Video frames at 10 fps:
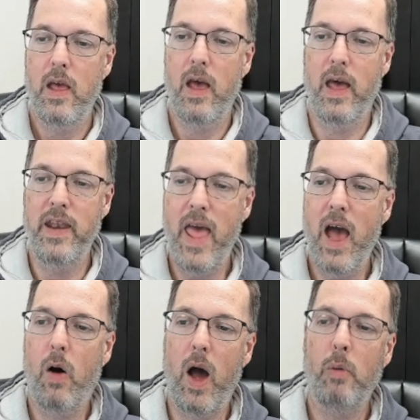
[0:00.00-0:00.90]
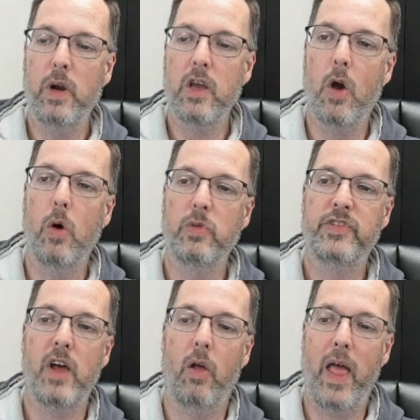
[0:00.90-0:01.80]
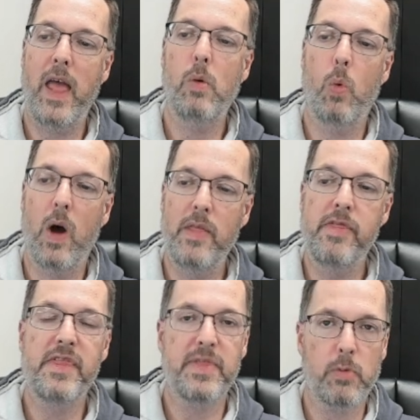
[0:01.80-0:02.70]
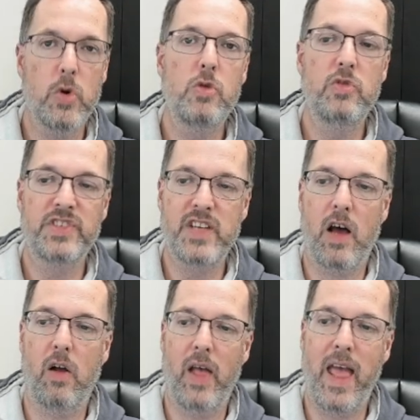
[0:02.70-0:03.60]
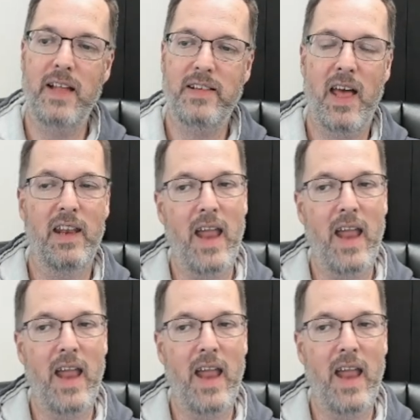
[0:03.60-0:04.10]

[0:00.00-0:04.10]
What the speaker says: And now I want to go cell A1 through cell A10,